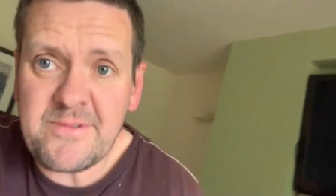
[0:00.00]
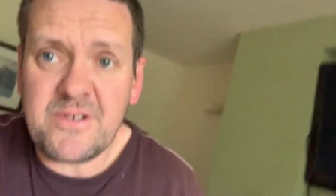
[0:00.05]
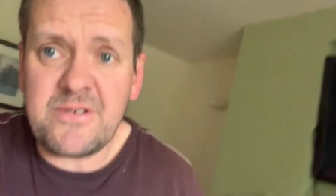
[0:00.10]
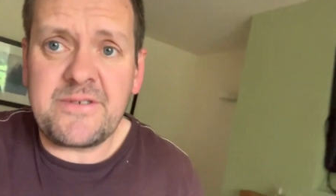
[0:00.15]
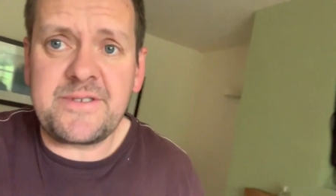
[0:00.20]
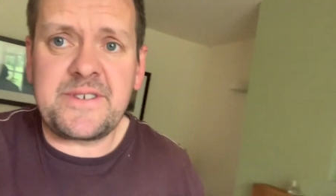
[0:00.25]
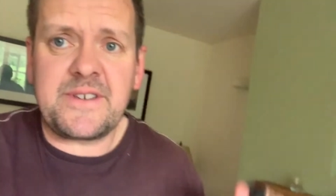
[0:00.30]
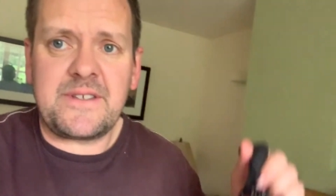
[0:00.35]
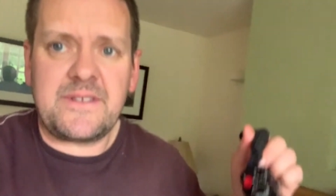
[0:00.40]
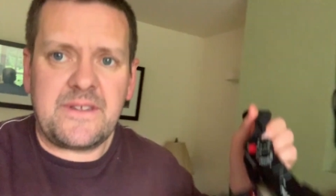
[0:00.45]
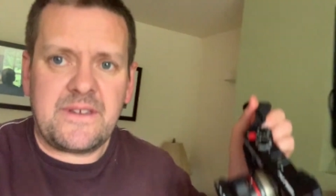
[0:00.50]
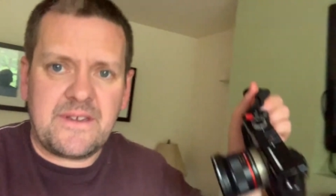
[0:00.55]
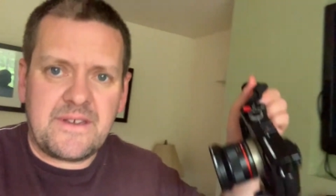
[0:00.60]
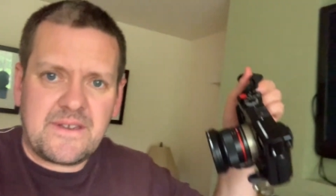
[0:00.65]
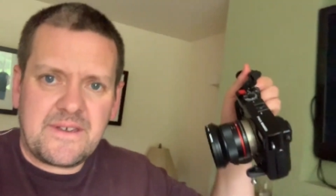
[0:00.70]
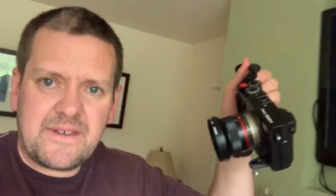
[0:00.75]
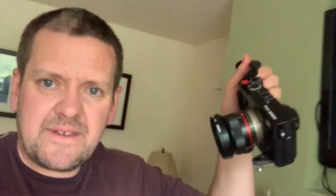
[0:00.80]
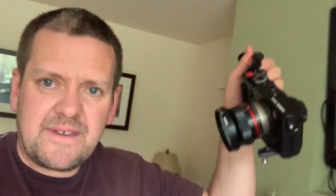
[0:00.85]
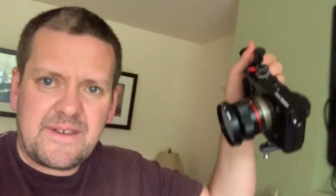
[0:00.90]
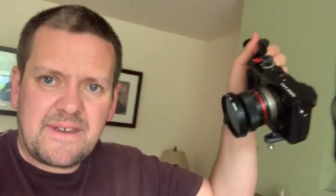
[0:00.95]
using
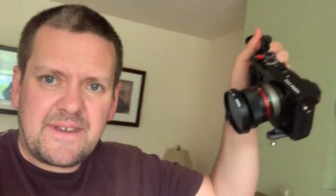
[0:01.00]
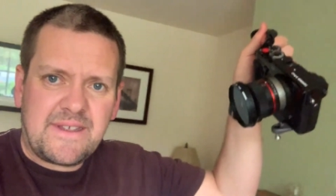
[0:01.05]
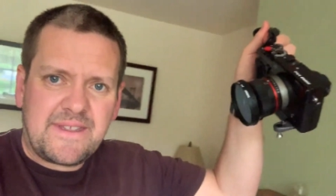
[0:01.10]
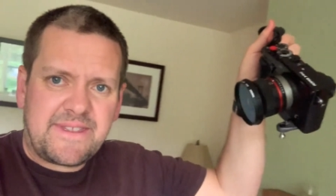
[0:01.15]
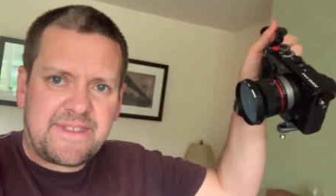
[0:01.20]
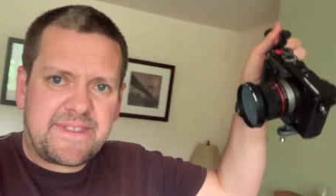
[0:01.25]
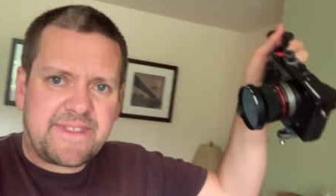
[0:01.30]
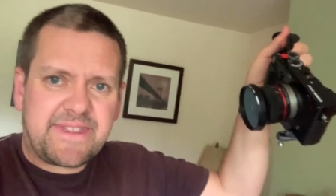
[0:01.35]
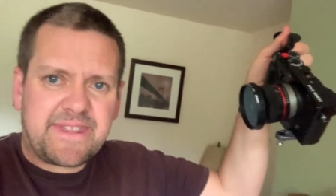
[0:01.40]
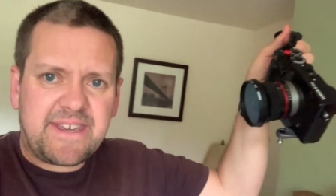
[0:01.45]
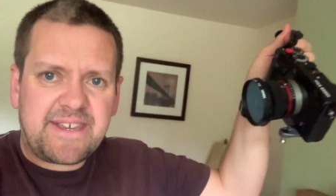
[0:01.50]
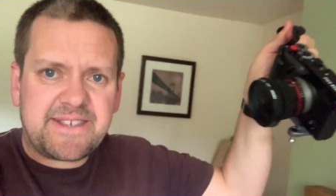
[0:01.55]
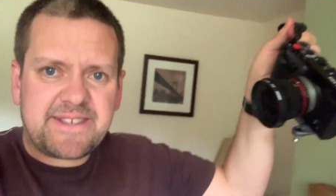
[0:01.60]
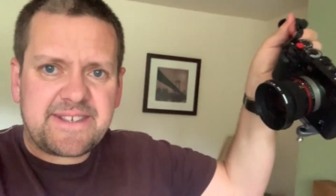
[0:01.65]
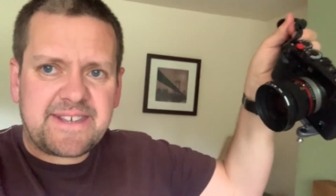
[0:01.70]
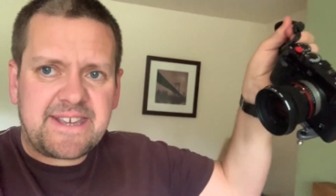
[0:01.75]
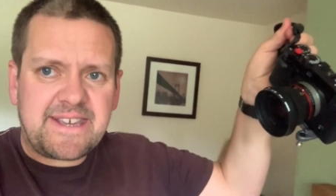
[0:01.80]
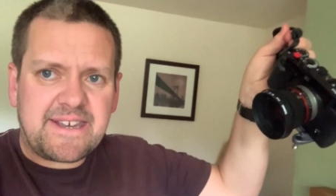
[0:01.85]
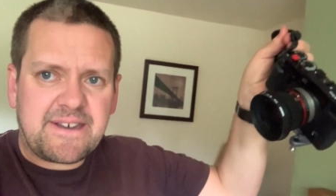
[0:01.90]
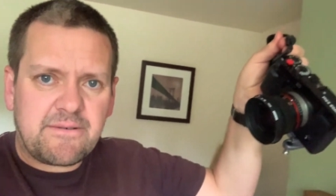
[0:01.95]

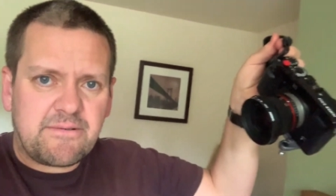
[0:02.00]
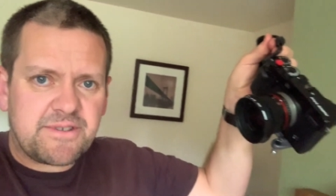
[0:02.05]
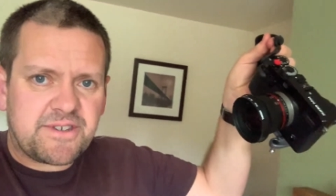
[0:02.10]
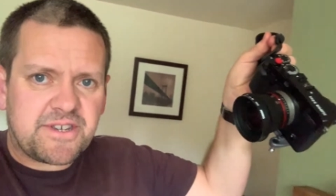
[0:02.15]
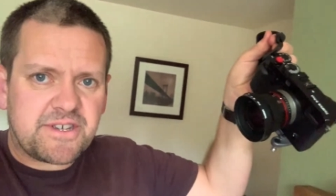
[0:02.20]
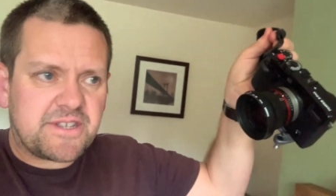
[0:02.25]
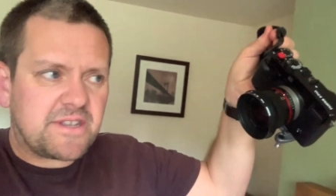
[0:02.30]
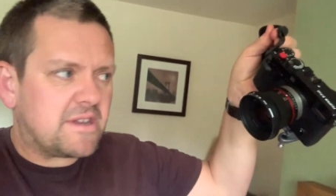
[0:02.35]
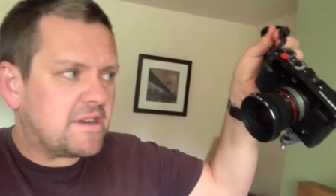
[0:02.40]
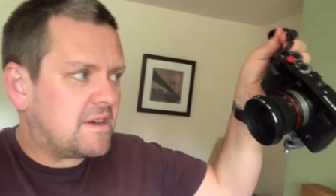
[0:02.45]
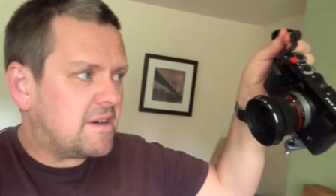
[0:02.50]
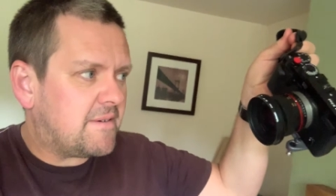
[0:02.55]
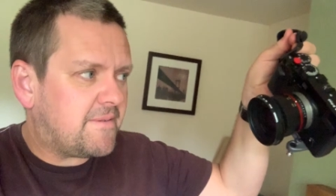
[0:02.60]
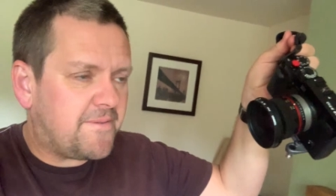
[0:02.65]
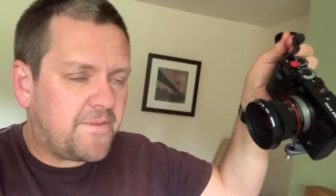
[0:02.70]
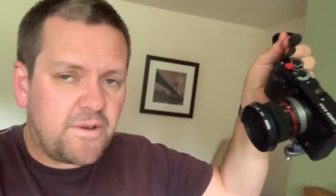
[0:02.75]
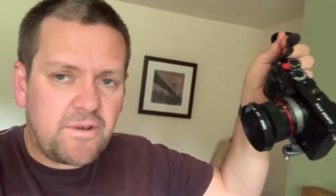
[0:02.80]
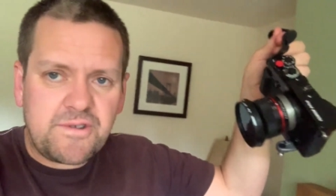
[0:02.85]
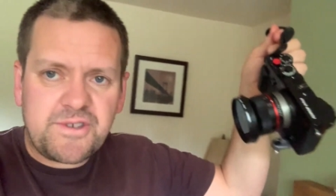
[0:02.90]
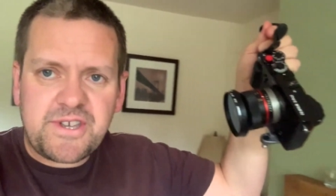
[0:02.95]
this here, which is a
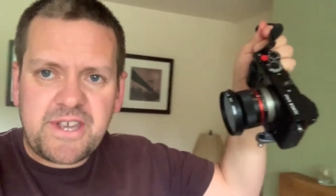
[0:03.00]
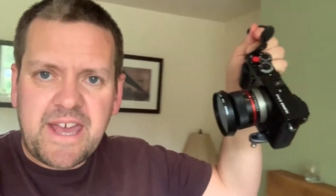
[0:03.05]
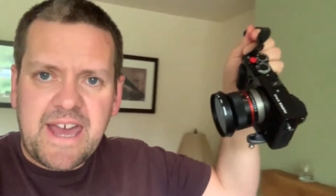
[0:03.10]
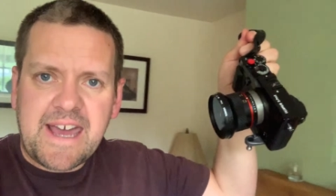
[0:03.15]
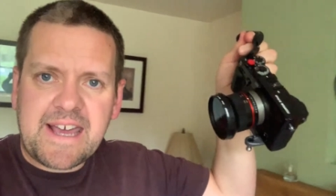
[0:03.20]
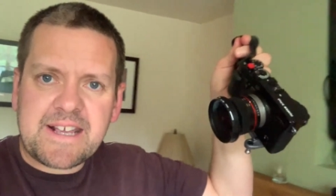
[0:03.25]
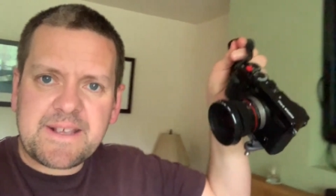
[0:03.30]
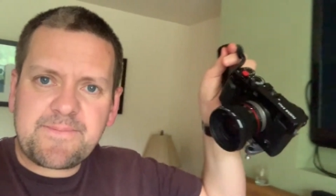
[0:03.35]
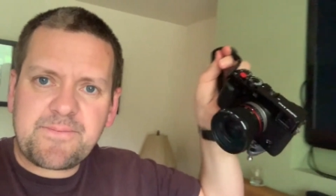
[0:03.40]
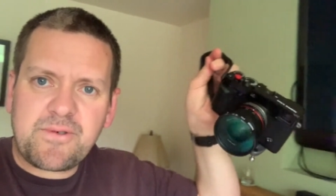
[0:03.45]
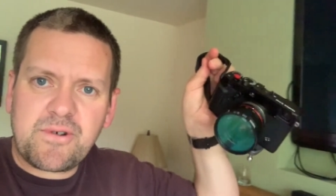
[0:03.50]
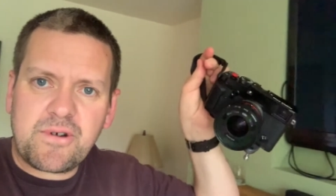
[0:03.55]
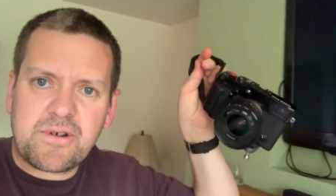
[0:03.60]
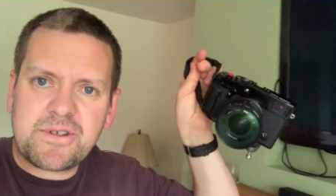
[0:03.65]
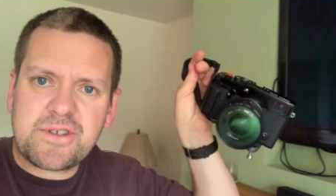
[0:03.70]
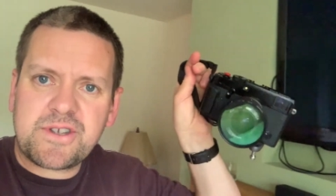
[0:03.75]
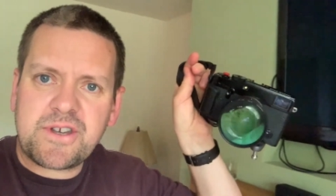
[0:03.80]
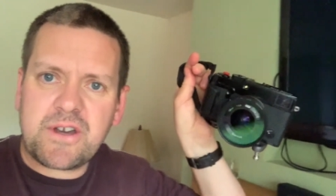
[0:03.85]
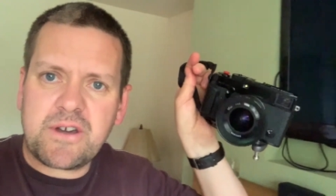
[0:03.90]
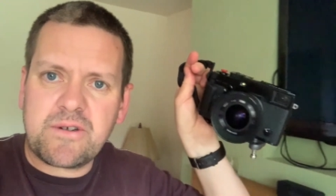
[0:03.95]
Fuji X Pro
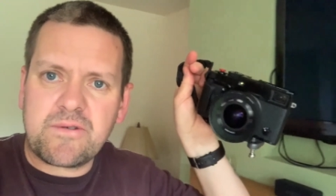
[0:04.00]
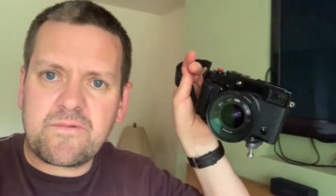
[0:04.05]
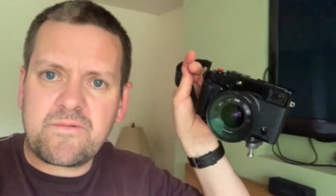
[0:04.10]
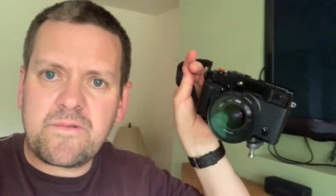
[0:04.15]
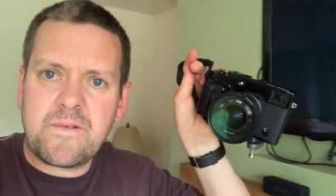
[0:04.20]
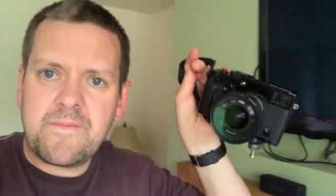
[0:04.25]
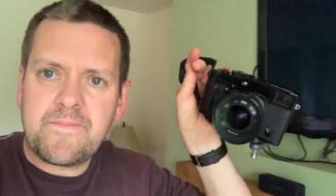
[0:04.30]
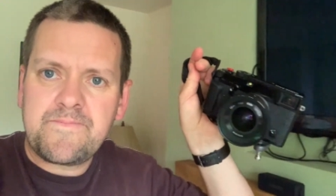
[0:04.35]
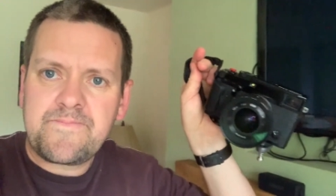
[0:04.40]
2.